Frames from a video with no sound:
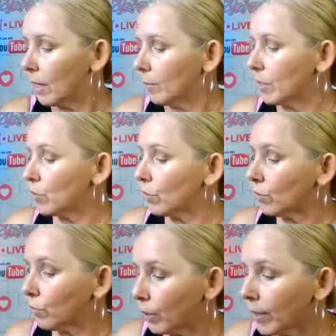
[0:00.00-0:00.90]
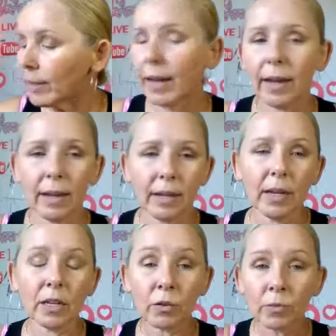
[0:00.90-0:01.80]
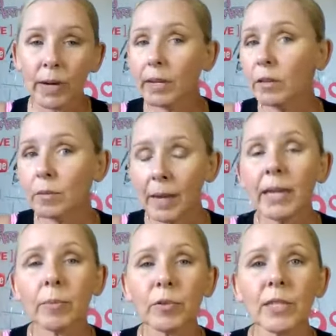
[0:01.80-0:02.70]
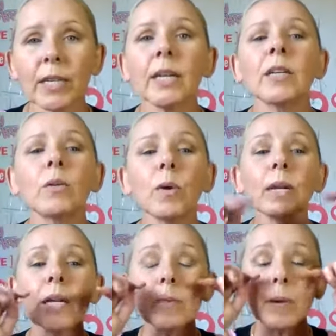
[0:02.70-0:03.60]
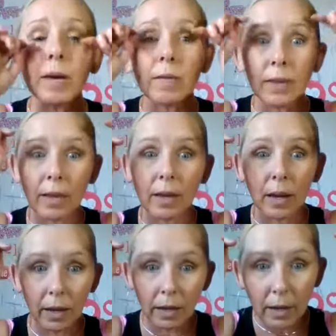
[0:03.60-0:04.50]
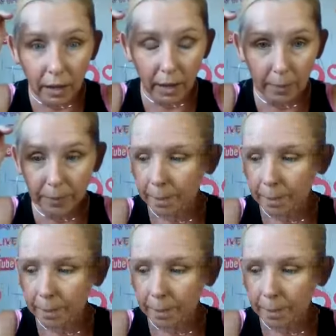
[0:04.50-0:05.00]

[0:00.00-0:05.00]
But to avoid that in your regular makeup routine, you want to keep everything up.